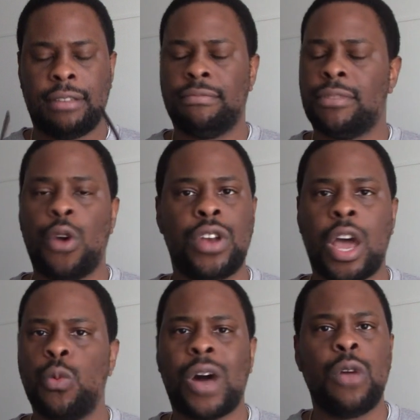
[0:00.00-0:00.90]
Don't know
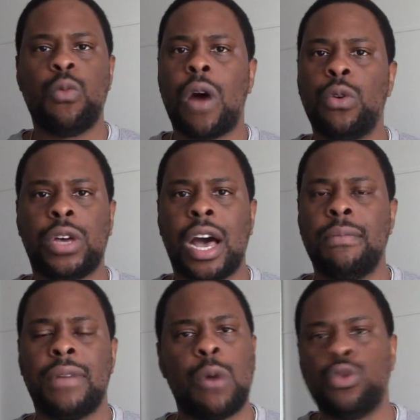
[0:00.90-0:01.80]
why. Woke
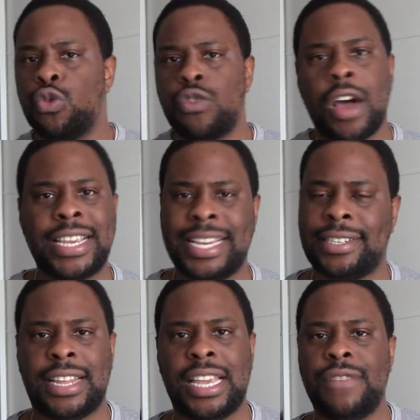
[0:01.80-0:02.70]
up, I was alright
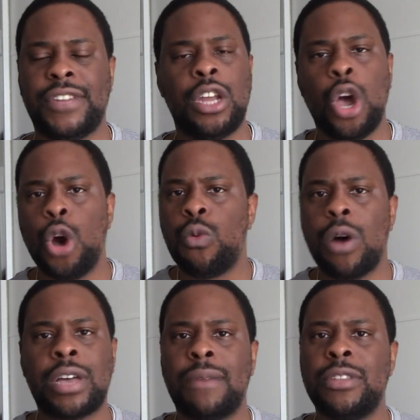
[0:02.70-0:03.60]
yesterday evening.
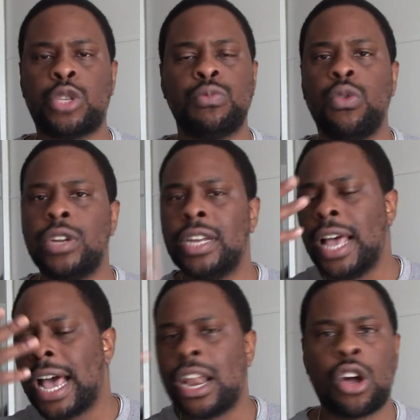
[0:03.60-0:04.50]
Woke up this morning
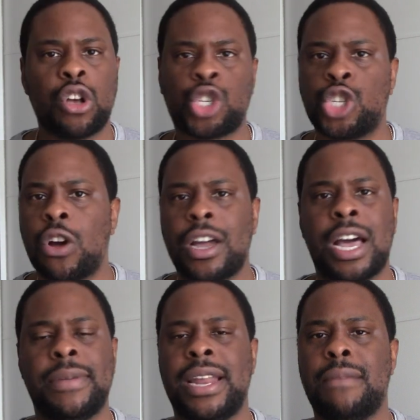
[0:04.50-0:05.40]
and I've got snot
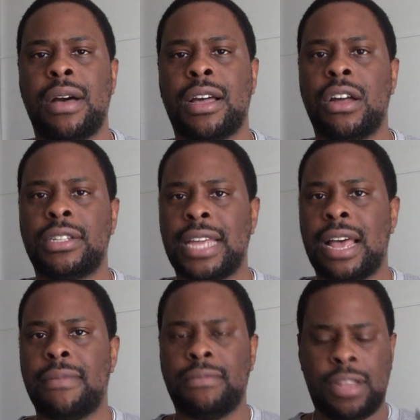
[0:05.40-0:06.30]
coming out my
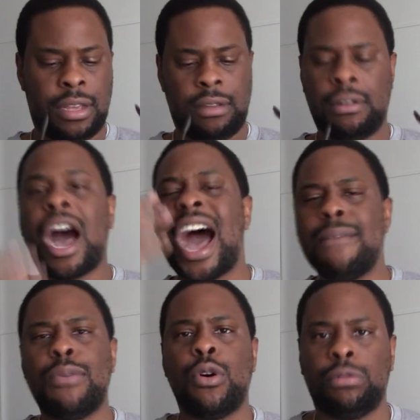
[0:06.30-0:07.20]
goddamn
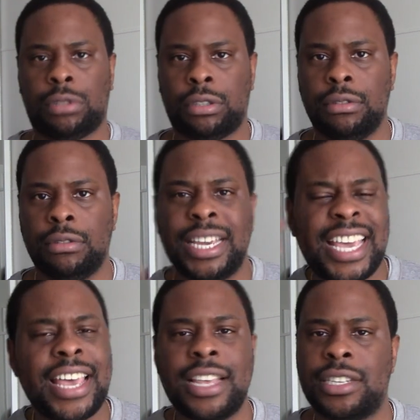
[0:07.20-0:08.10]
eyeballs,
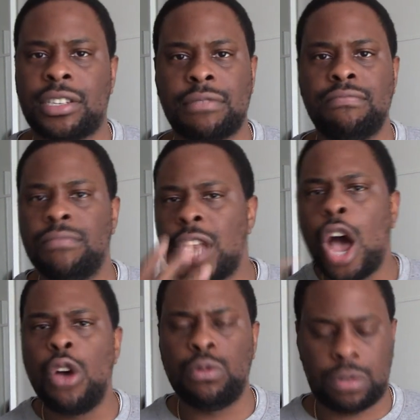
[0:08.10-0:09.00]
ears,
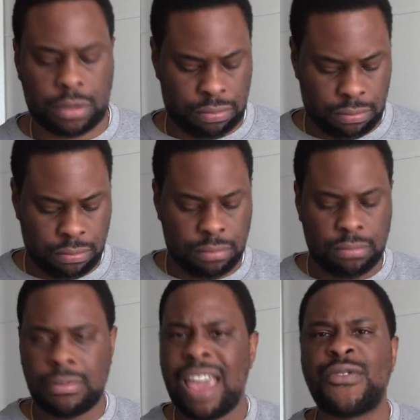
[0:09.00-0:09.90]
nose,
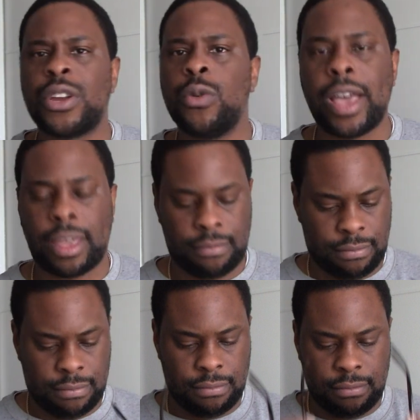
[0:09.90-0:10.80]
everywhere.
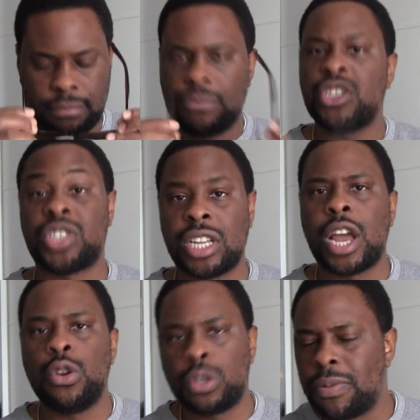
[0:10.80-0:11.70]
Just the
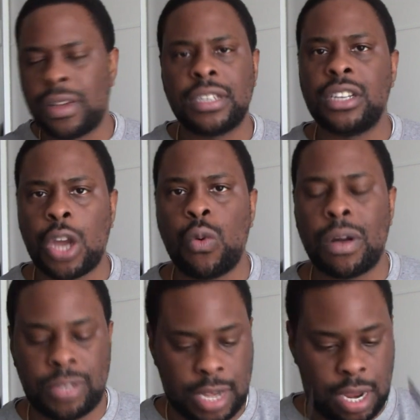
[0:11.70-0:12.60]
nose, but you know what I'm
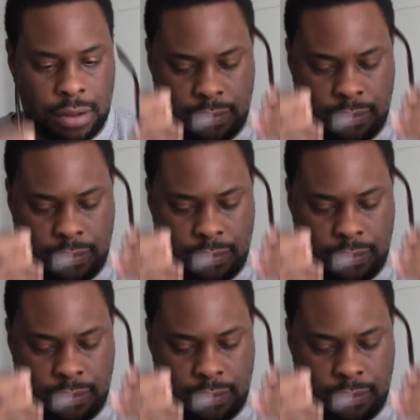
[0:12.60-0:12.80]
saying.